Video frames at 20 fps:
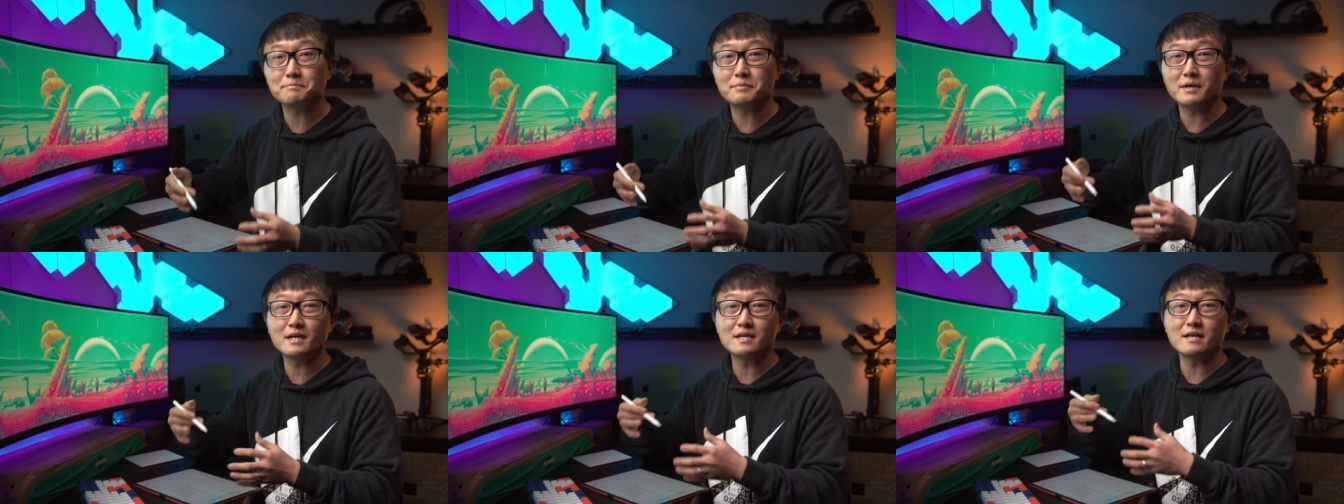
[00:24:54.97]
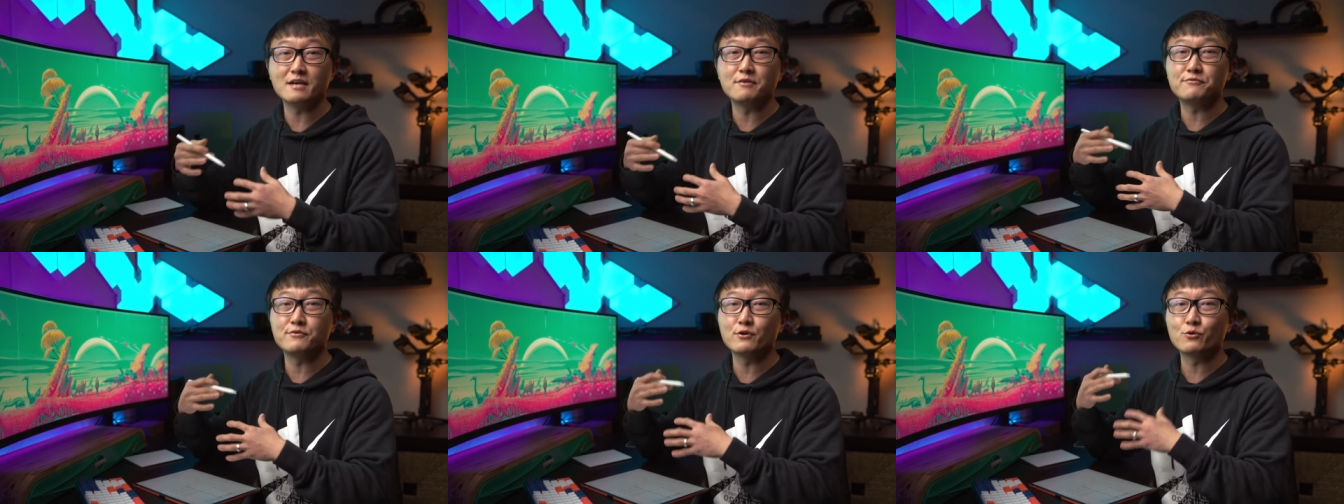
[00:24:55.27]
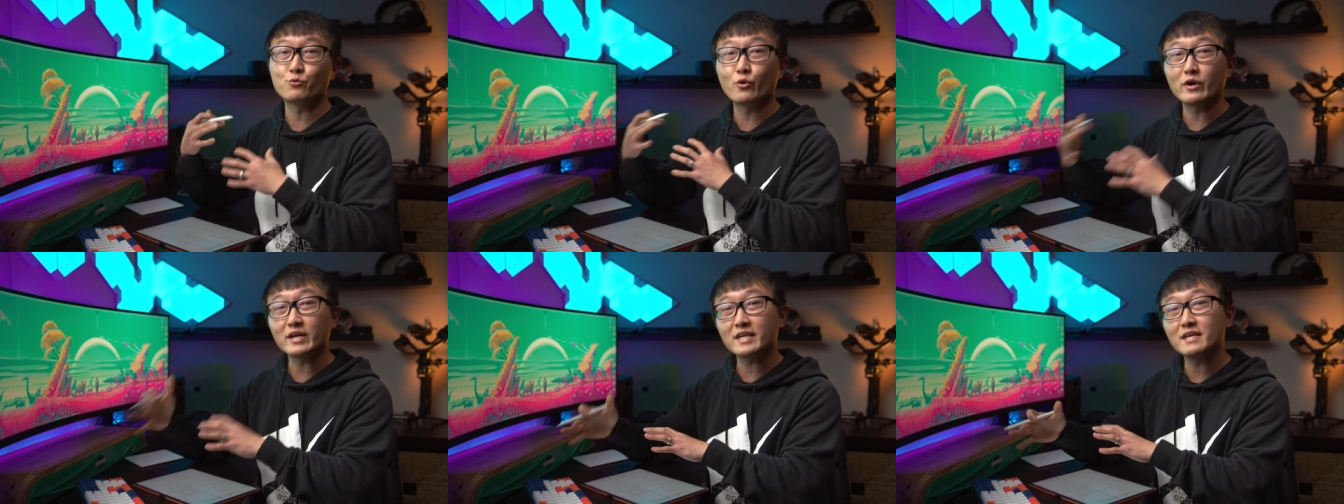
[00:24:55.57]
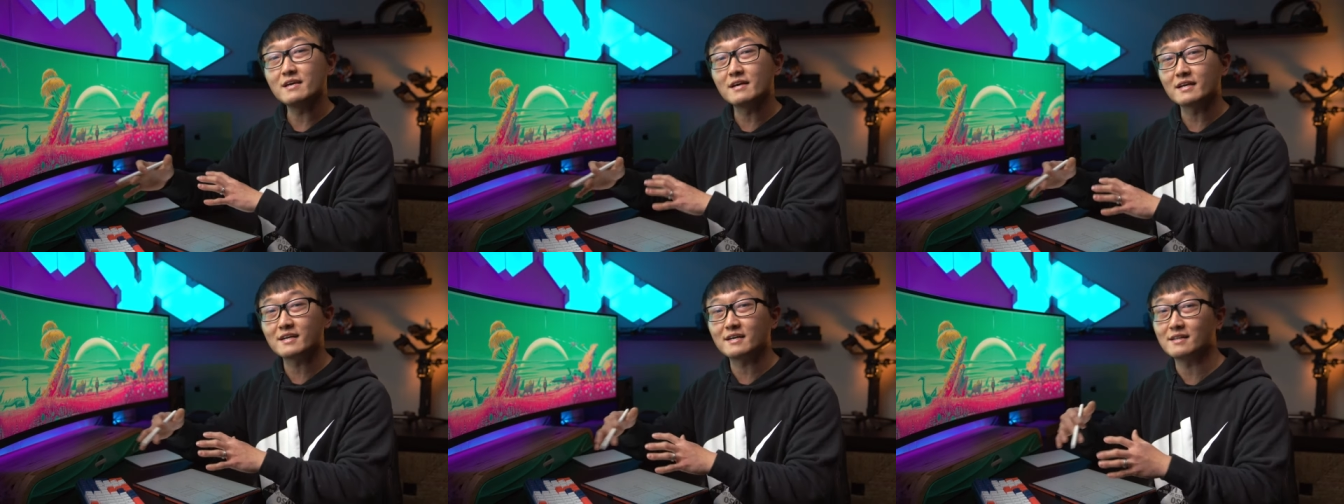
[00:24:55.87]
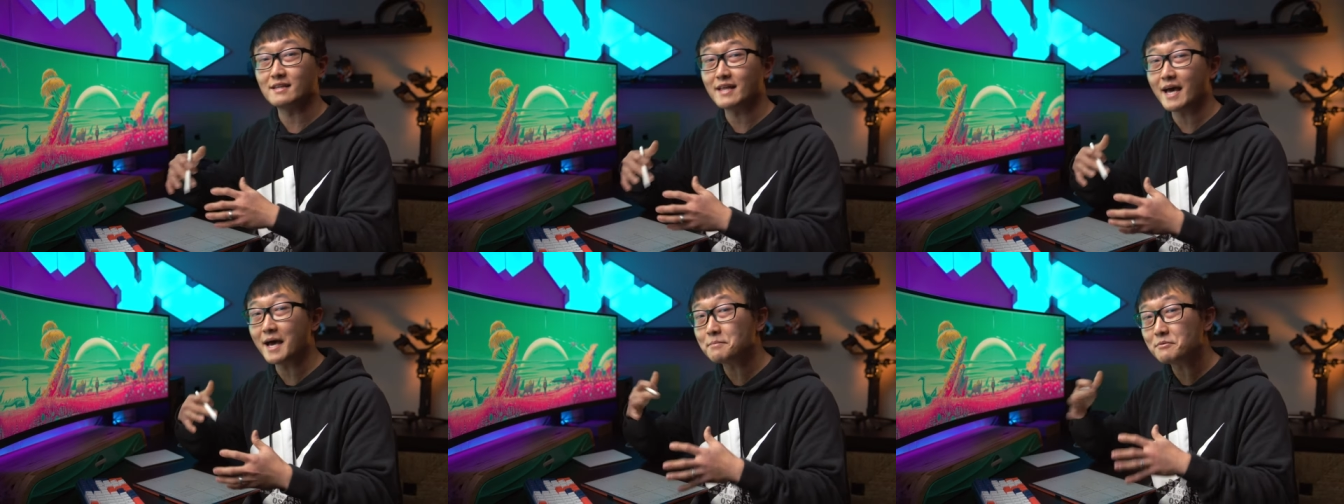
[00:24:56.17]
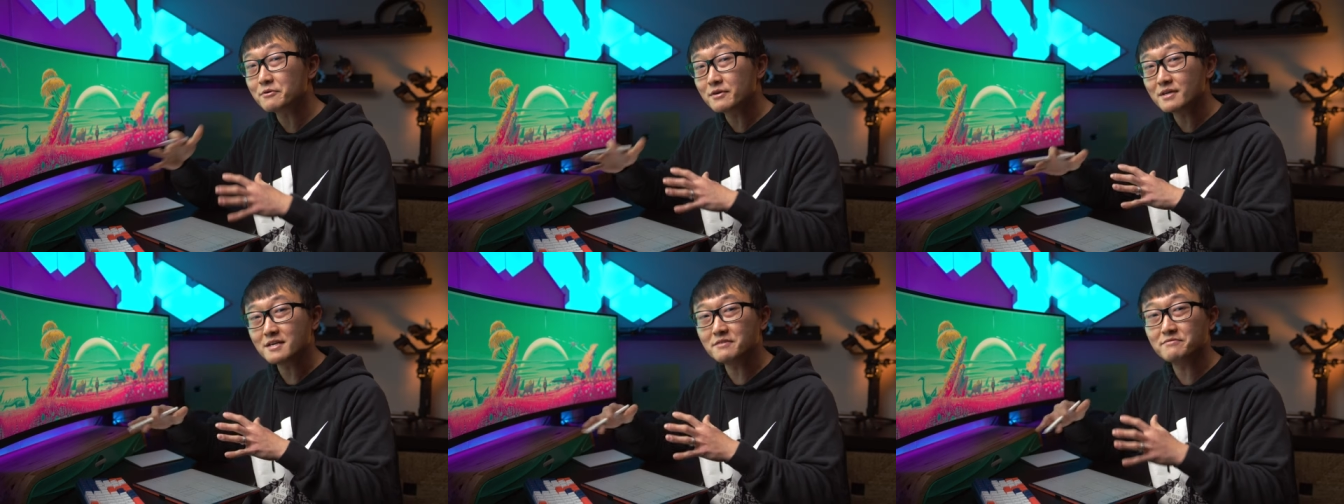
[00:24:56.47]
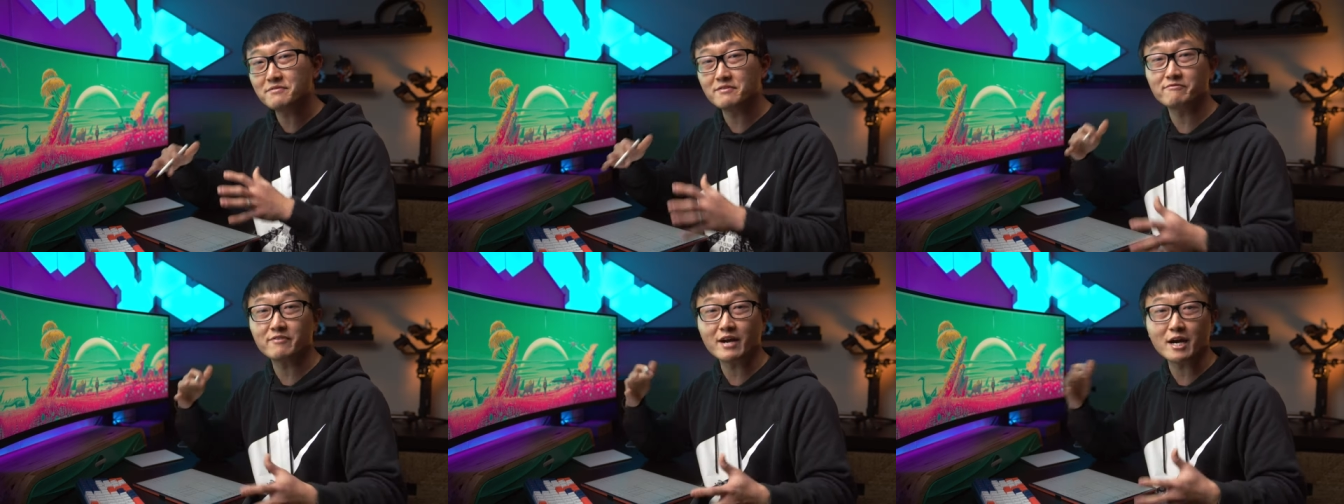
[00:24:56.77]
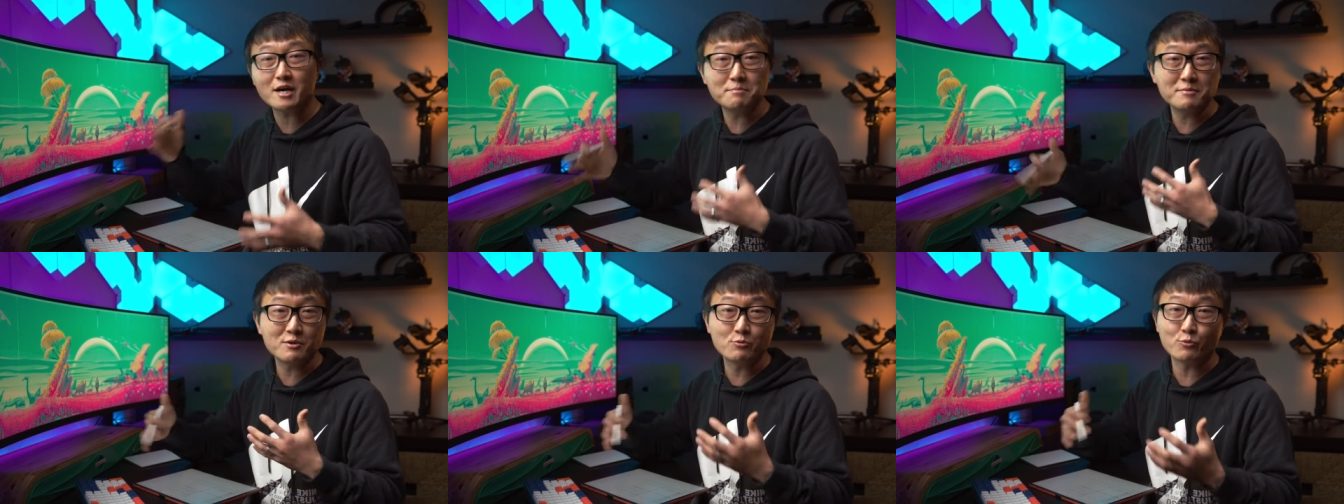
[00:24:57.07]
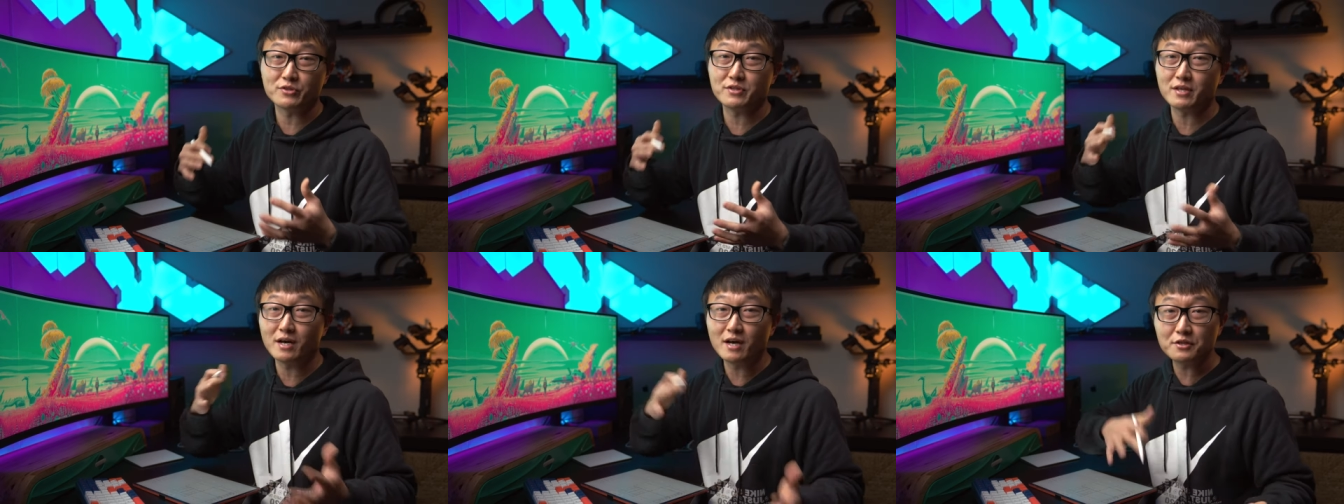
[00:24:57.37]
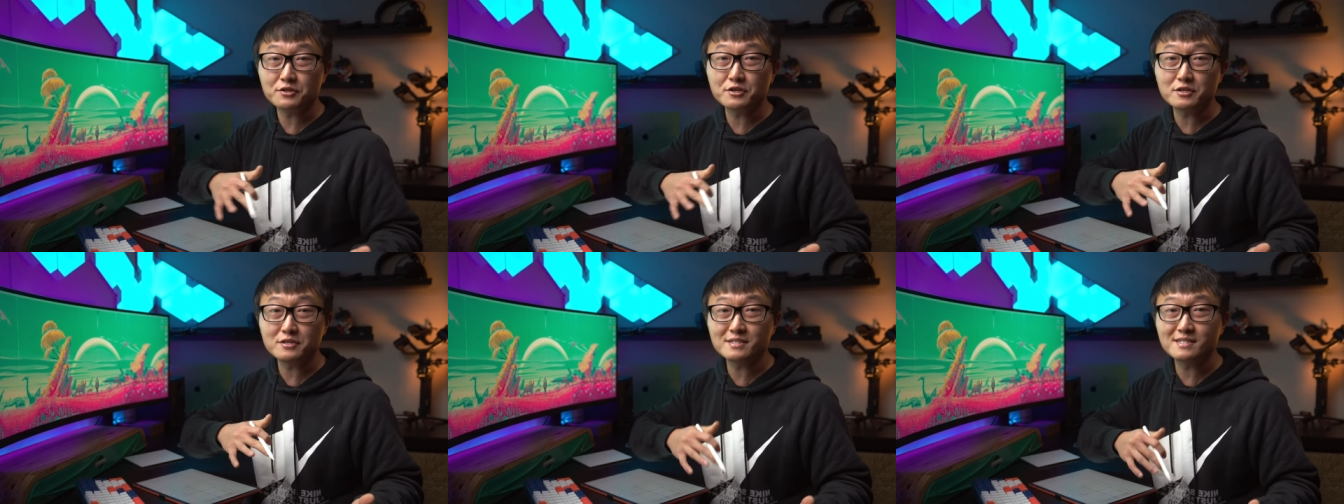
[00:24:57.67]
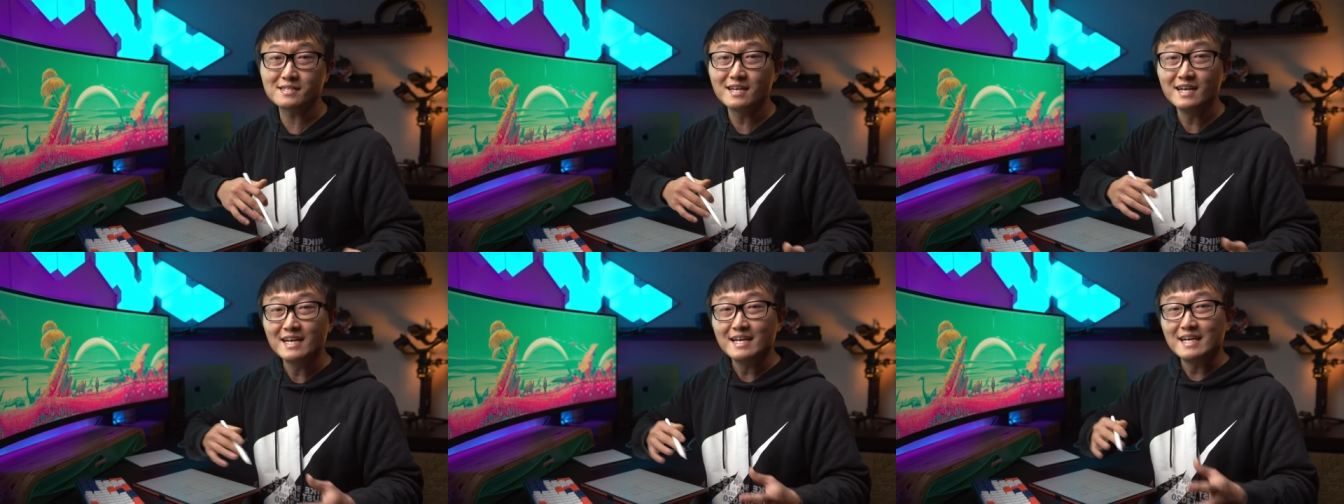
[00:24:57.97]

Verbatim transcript: but if you're working in a collaborative environment with others,